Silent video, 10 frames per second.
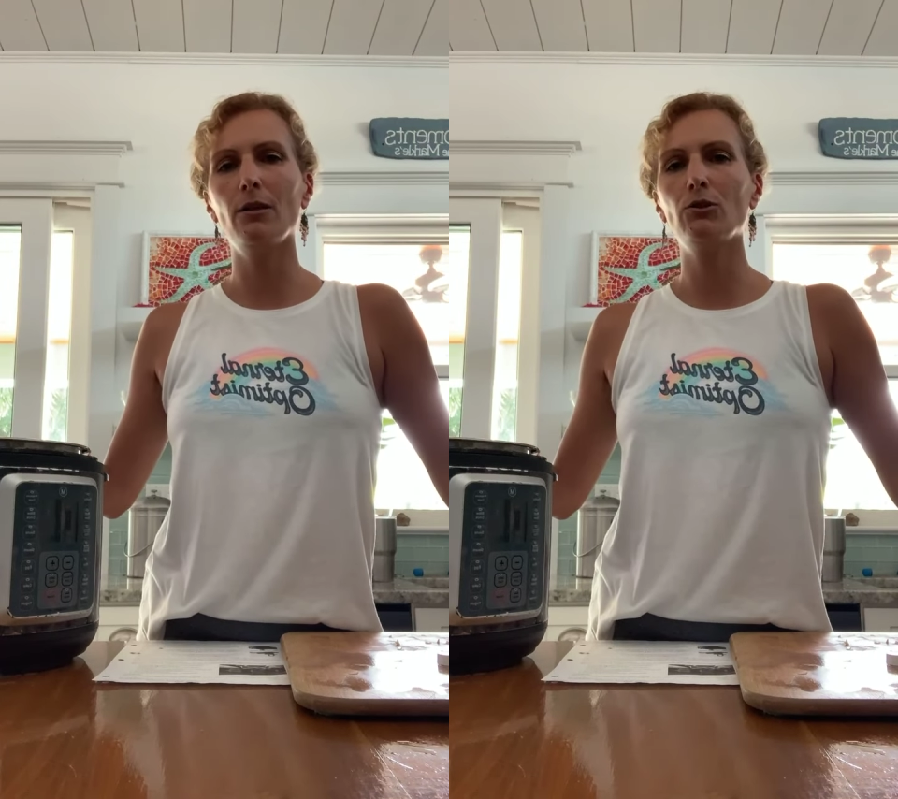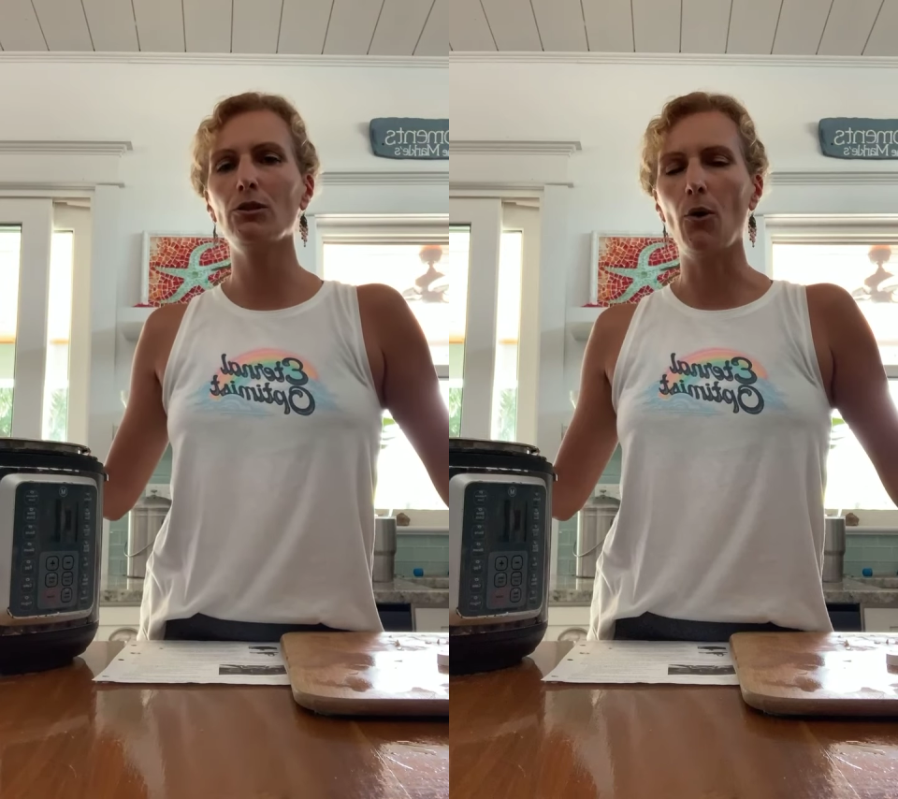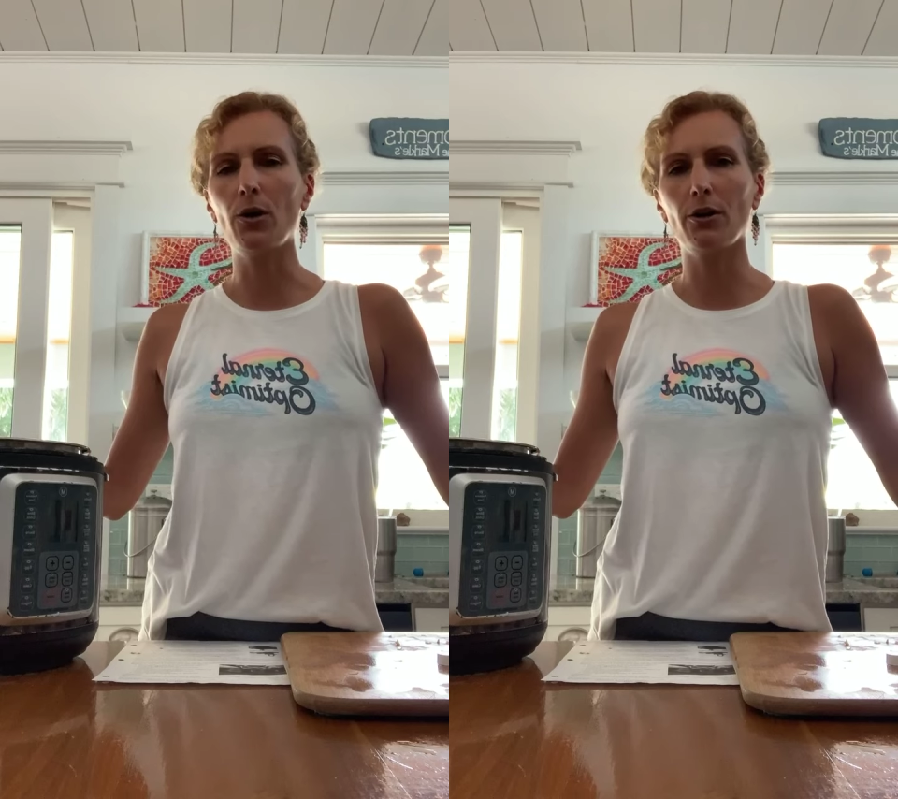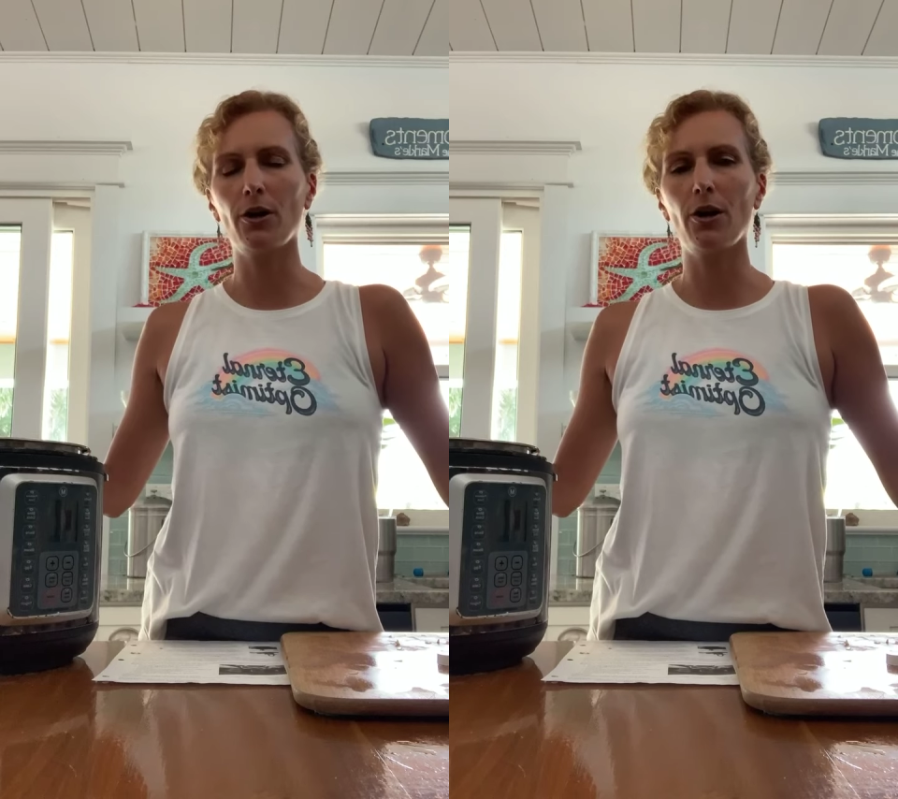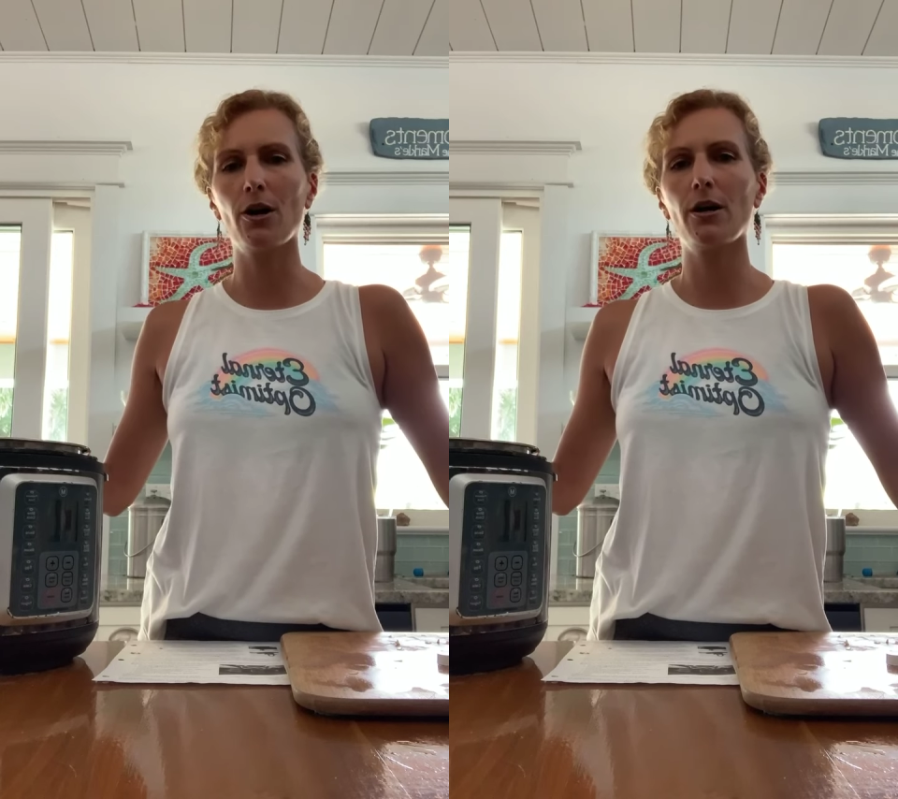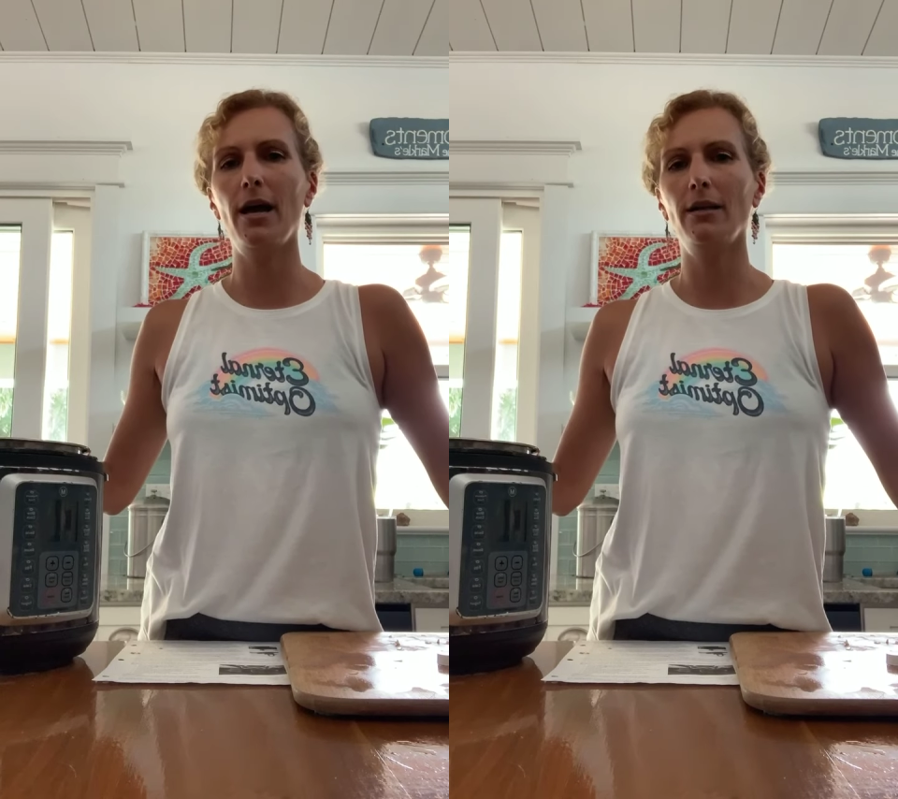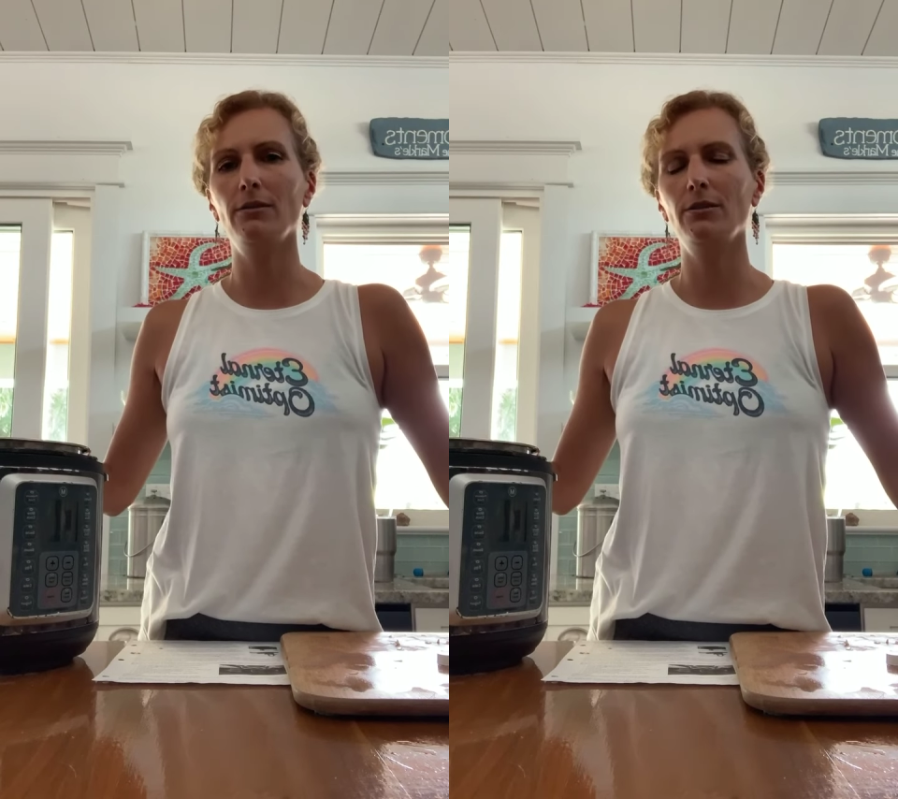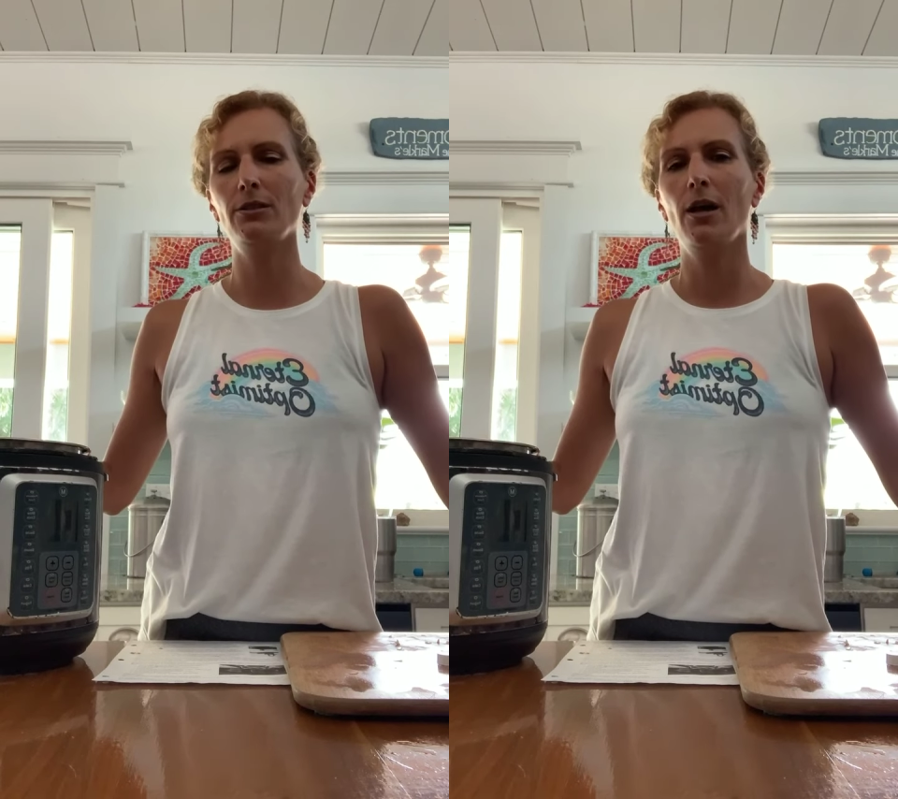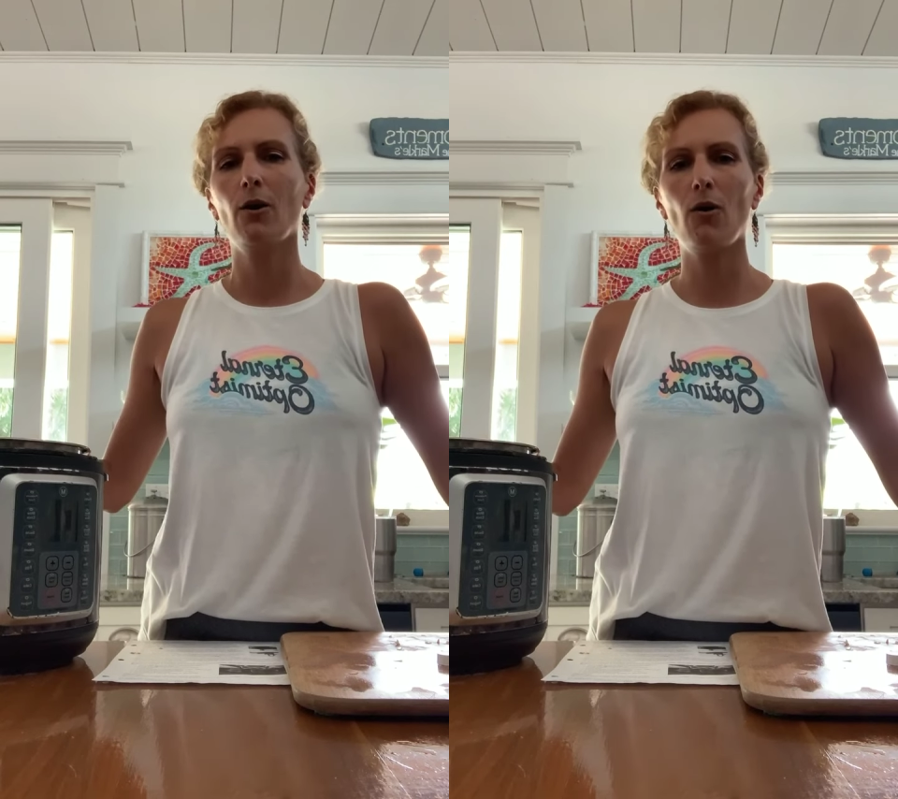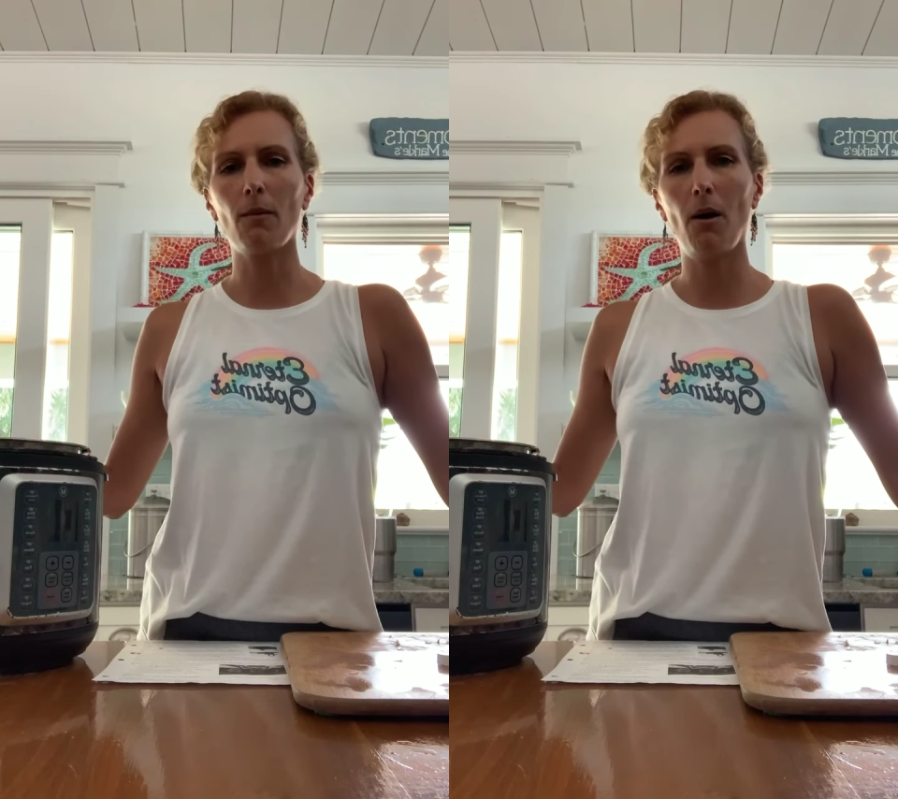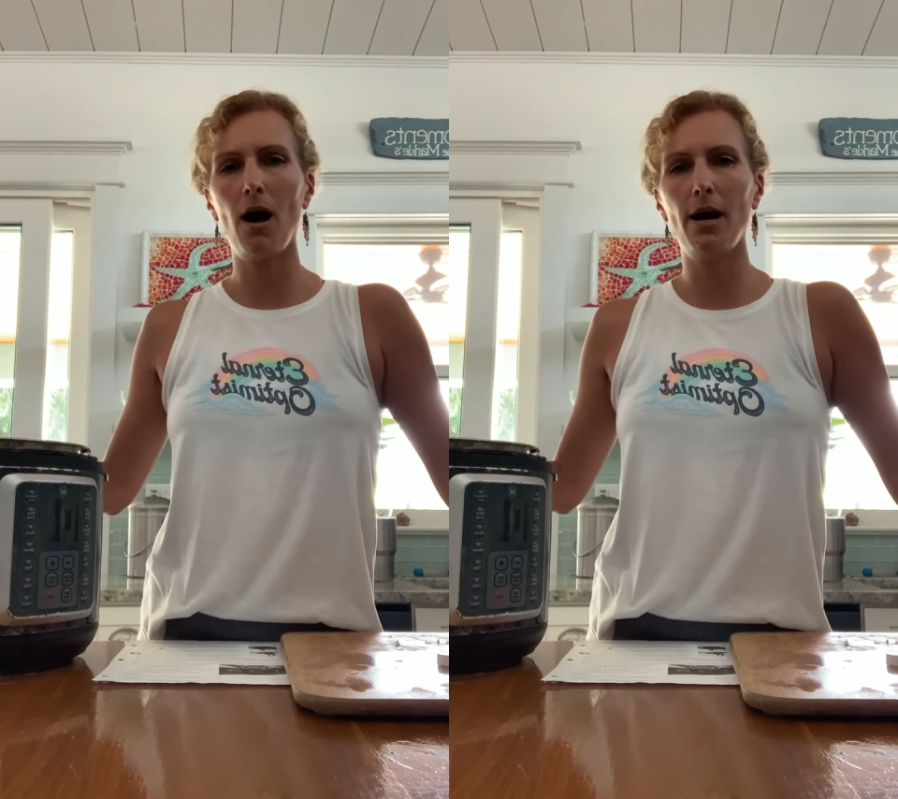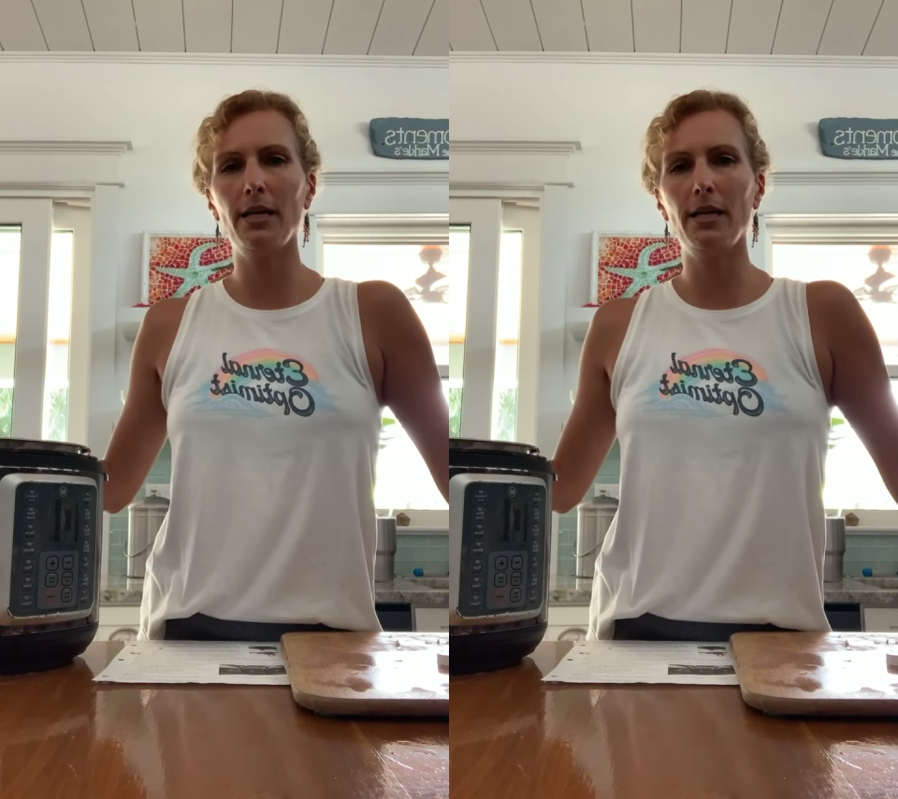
slow cooker and crockpot,